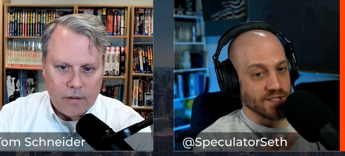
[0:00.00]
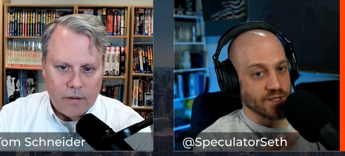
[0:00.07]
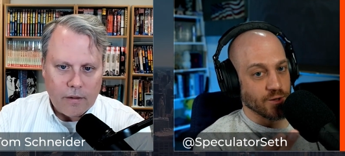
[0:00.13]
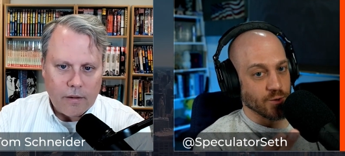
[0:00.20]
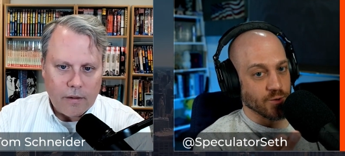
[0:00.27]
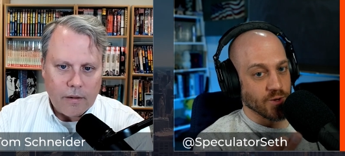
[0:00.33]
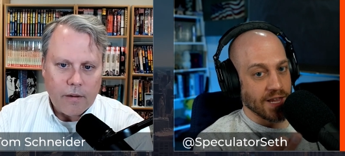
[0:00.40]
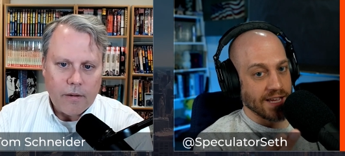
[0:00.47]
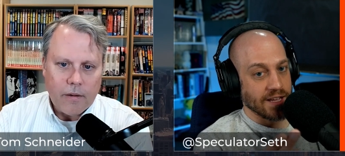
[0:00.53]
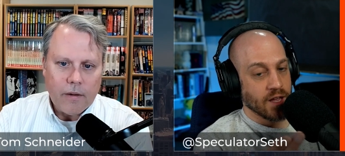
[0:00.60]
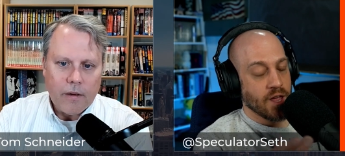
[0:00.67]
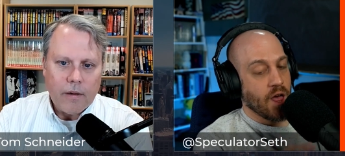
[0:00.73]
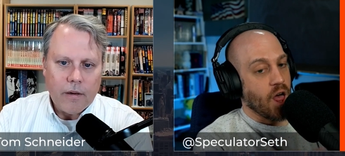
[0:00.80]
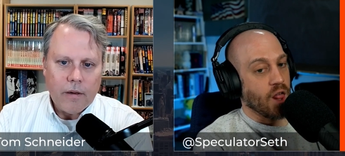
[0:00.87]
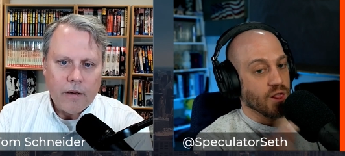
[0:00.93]
Speaker 1: too. Like
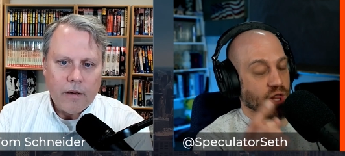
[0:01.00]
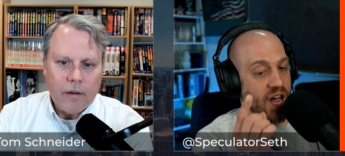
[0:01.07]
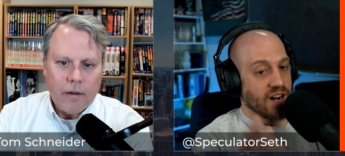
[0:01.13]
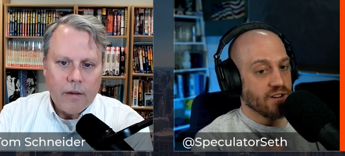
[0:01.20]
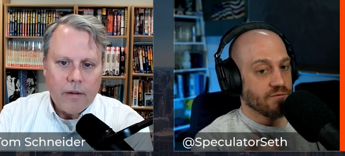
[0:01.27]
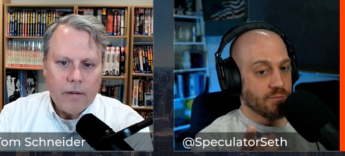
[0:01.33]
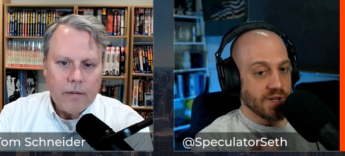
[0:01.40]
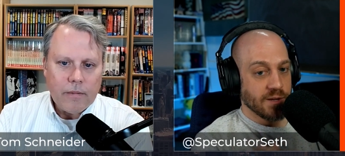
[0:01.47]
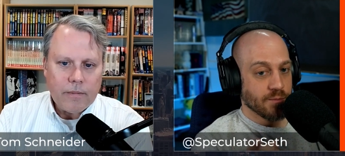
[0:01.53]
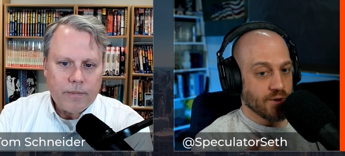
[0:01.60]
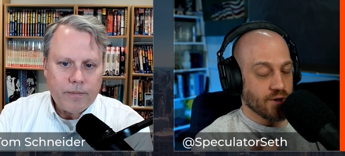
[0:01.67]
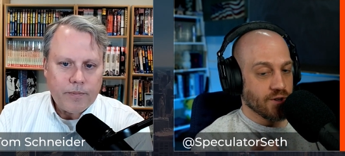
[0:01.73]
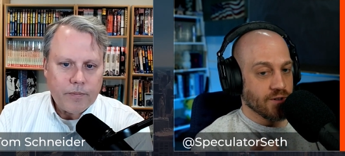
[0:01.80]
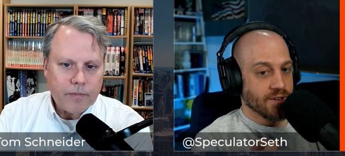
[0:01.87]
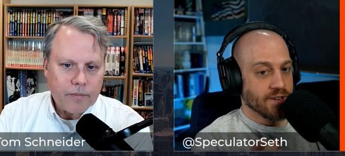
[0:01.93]
a lot of
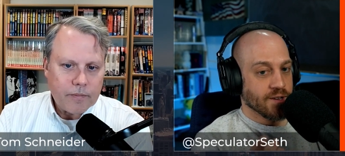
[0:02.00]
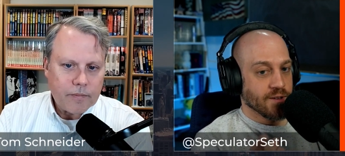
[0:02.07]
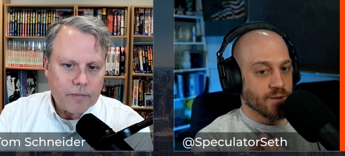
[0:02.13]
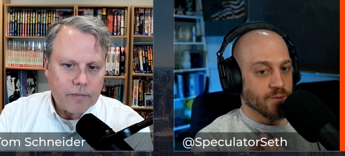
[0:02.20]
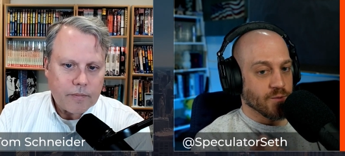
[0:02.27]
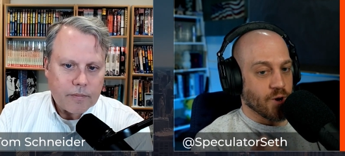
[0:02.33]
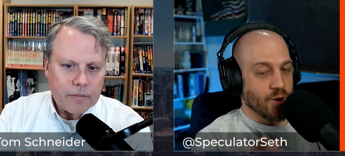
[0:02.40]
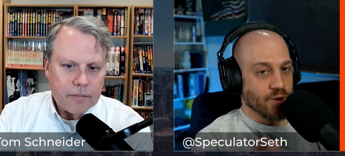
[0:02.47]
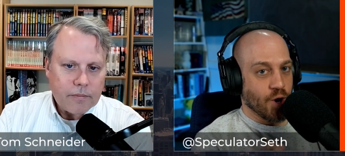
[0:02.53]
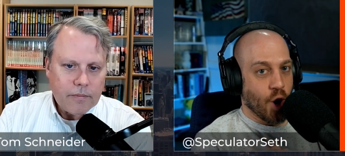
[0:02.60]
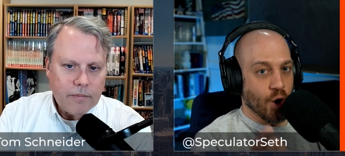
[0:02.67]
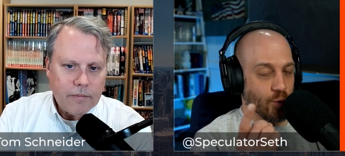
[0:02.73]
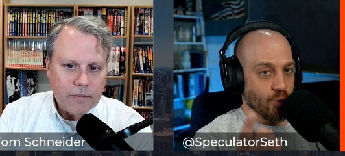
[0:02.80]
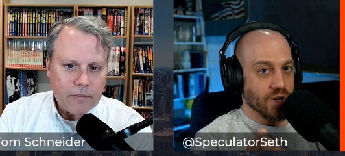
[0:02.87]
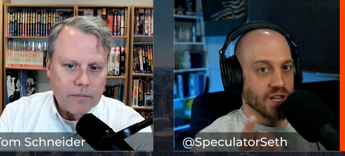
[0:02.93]
people
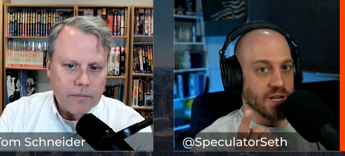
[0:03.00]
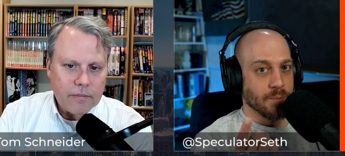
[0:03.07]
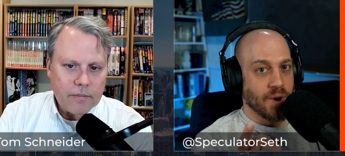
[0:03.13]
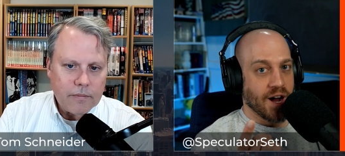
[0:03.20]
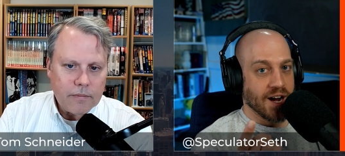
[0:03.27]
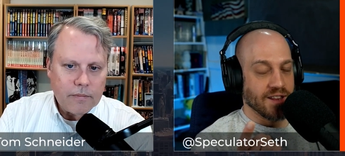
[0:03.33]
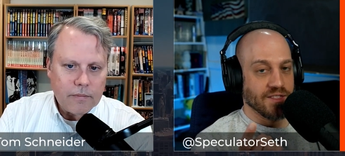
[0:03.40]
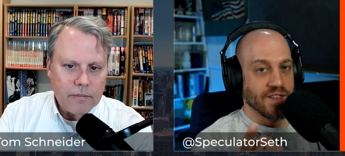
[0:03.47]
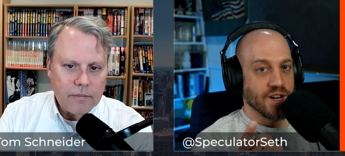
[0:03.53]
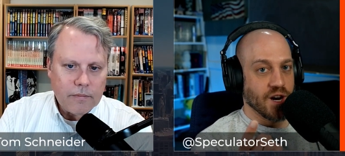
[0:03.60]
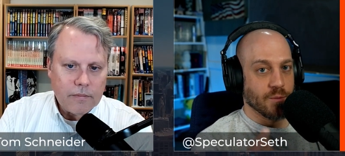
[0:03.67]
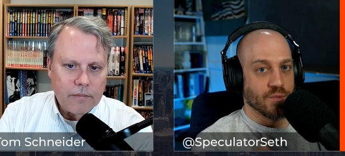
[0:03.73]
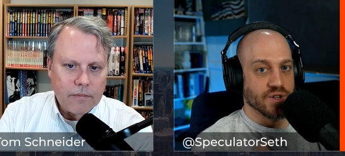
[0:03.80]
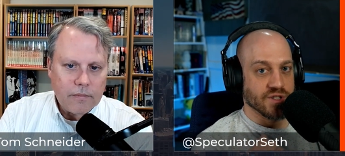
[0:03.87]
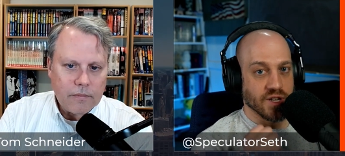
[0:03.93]
aren't really buying the
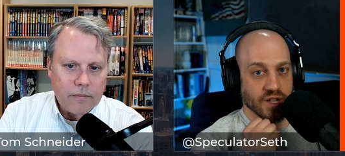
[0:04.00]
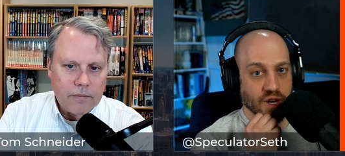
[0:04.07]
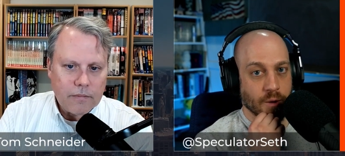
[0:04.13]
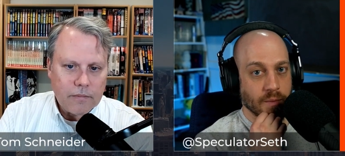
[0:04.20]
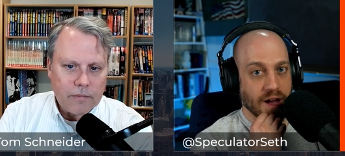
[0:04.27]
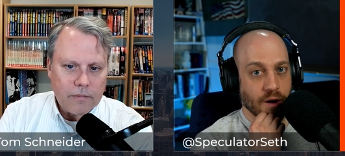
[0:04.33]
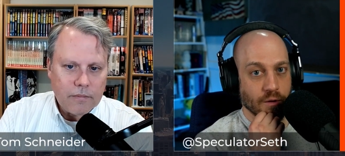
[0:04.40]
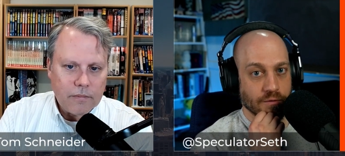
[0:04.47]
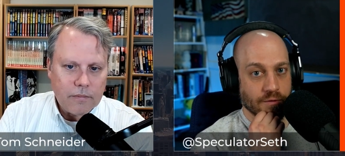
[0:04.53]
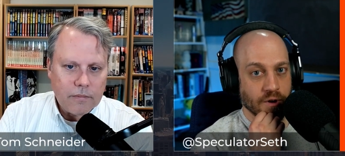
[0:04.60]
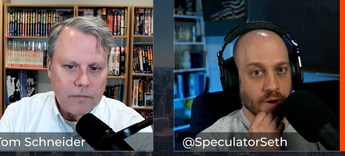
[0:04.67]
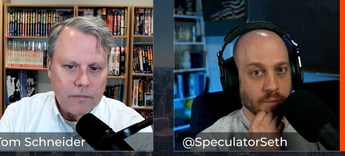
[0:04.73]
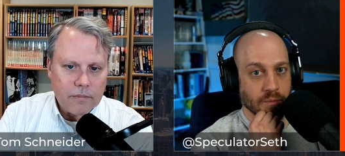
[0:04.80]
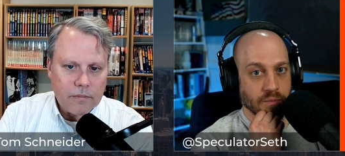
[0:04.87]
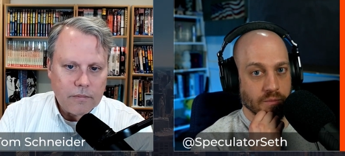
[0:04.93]
numbers that come out
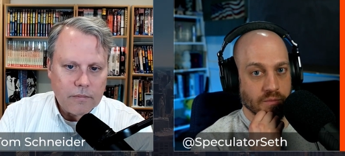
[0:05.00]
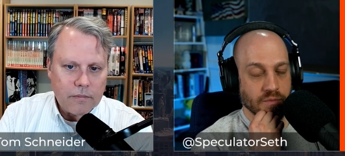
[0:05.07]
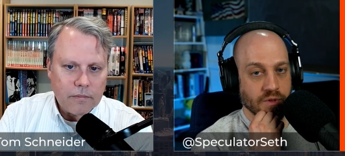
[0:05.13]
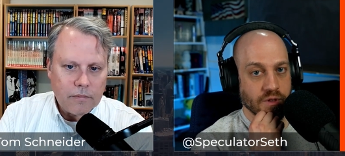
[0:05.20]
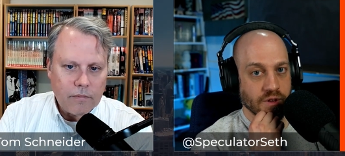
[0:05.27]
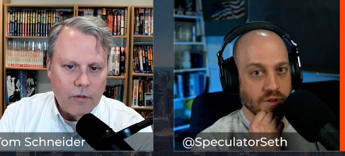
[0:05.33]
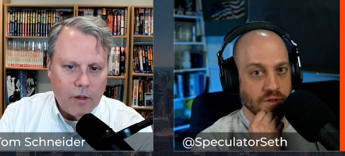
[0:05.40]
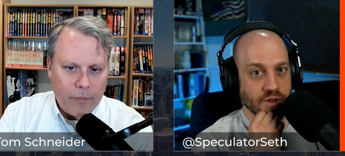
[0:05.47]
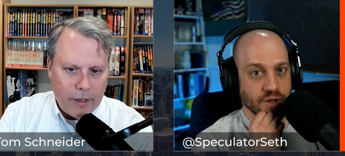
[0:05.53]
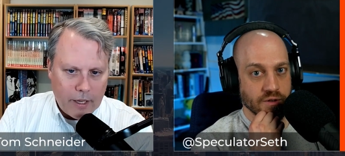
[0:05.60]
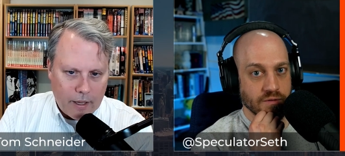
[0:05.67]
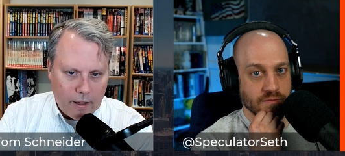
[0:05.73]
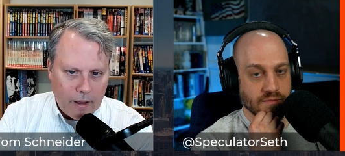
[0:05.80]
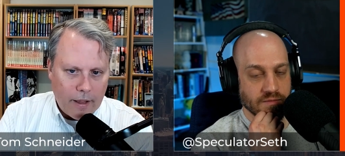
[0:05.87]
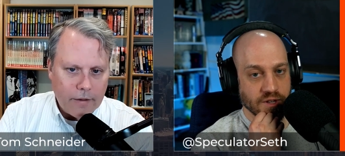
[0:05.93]
from the, the
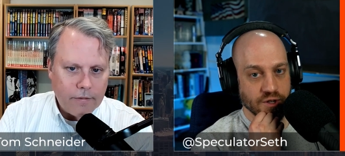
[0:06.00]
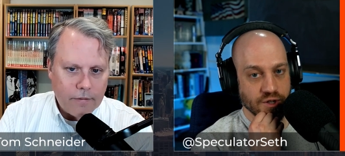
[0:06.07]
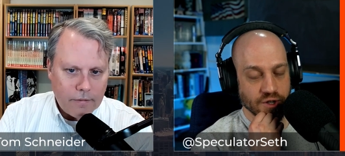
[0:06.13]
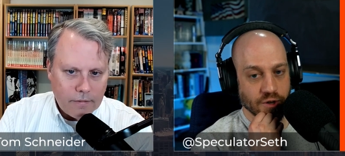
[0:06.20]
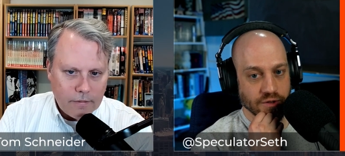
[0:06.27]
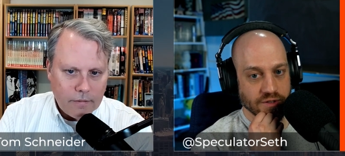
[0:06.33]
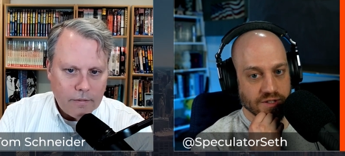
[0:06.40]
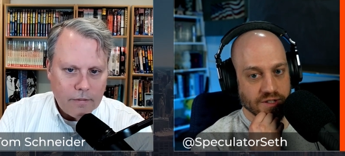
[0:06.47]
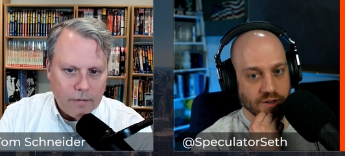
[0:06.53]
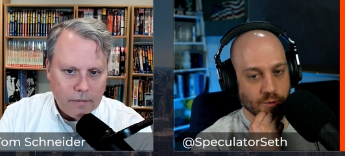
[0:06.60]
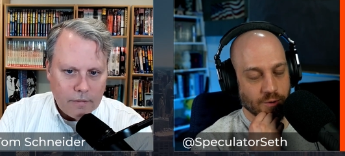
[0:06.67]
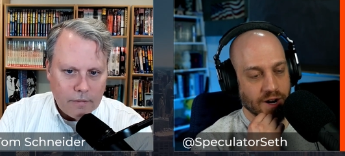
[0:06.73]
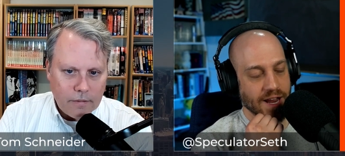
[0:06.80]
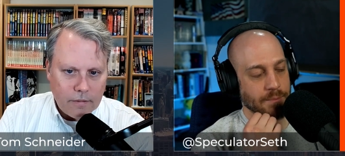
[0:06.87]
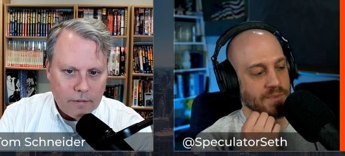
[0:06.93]
BLS jolts,
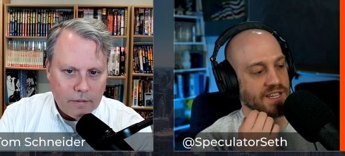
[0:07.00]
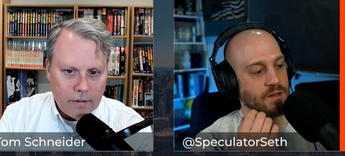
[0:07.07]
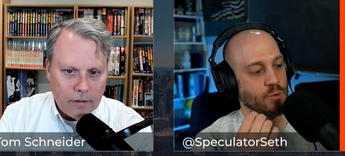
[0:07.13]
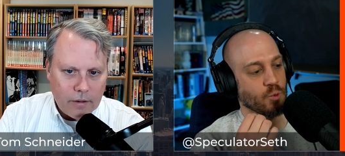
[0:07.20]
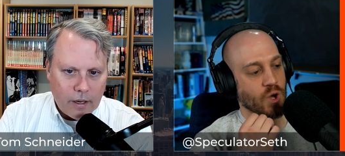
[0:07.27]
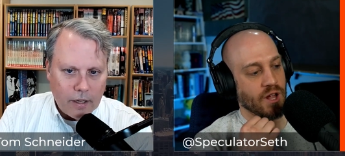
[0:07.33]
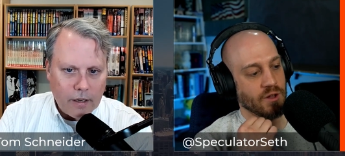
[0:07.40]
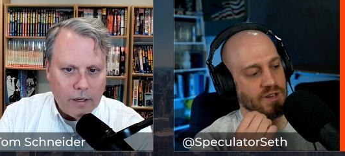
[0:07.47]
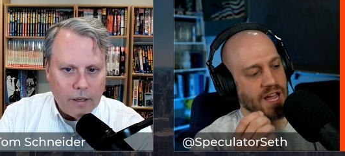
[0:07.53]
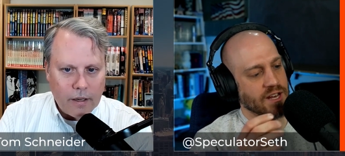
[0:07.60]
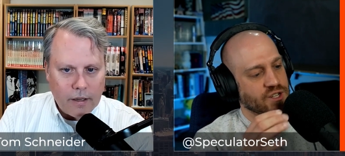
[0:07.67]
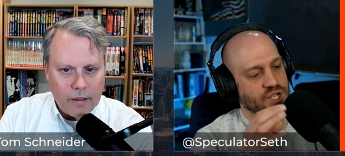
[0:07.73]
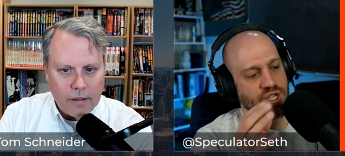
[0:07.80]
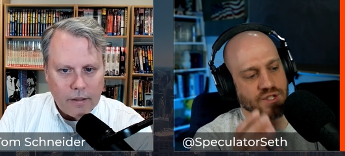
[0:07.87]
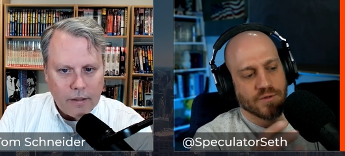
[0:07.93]
right? Be, well, right,
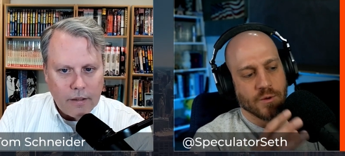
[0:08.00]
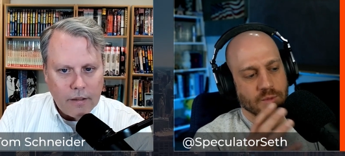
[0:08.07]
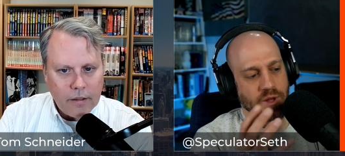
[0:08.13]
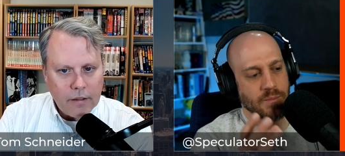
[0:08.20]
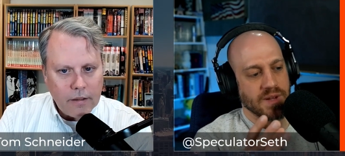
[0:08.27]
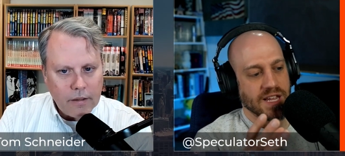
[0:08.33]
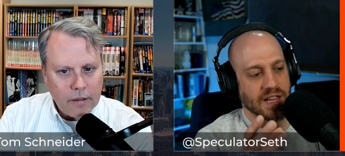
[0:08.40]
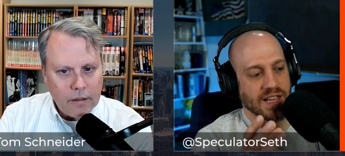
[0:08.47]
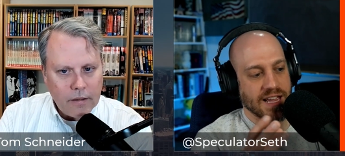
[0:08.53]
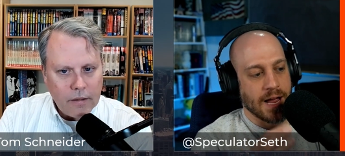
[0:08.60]
not yeah. just from the BLS.